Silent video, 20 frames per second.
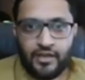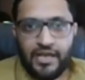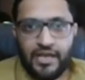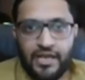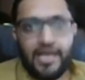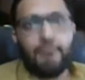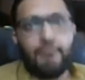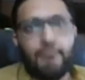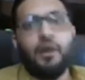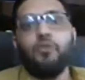
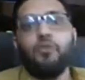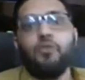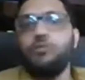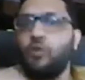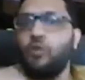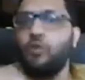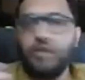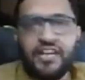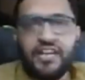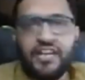about
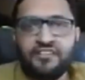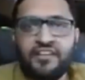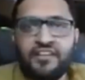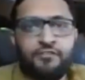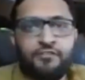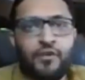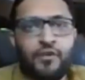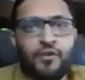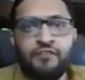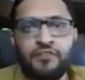or let's say
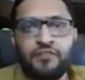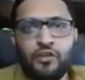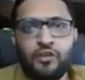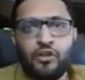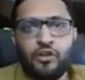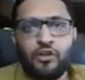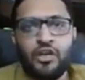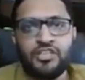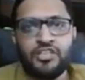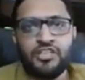if you have zero
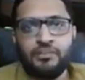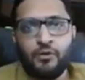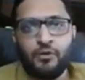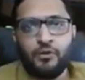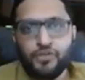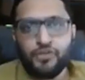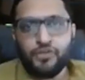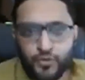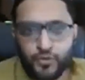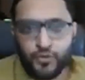knowledge
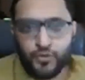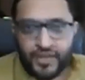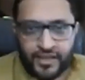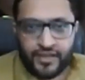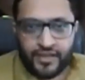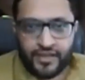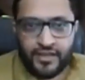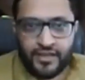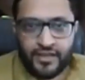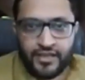about
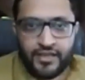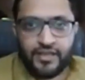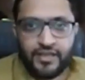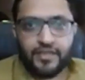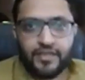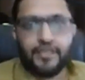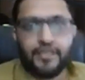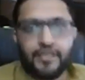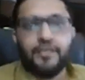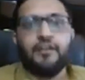shooting,
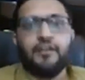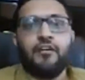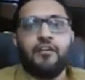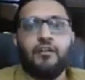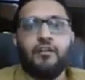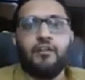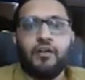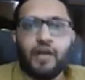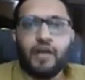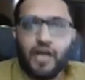
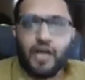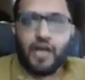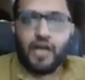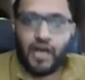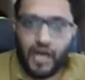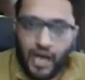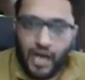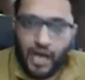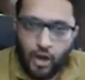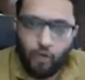
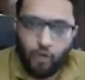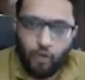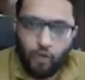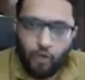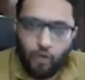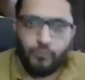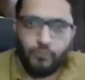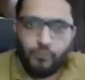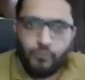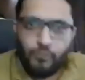how
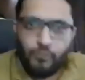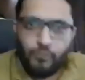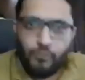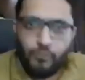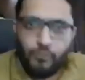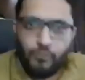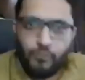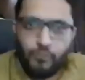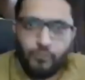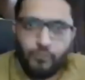much
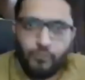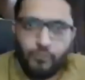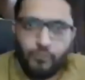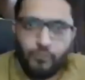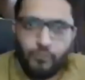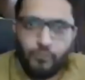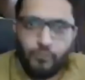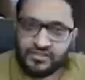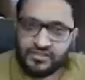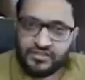is the
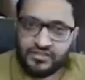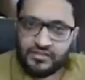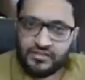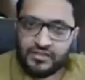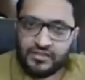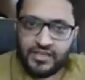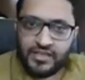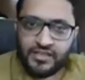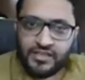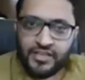chance
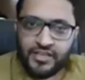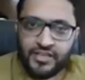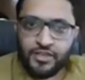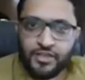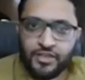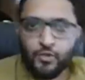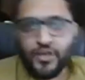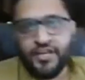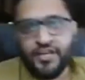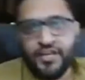that
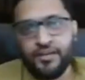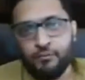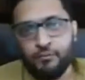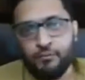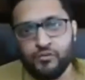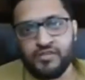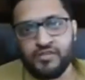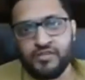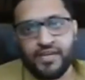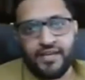you can hit a
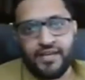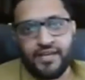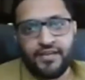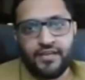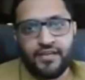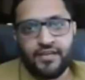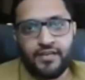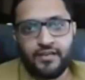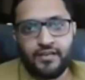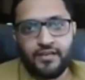bullseye?
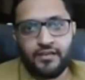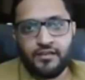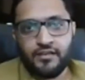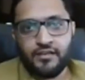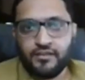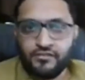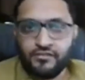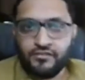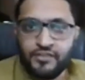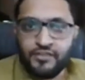
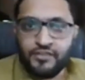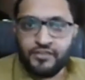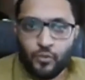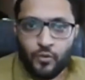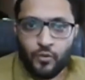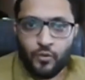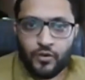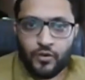Zero.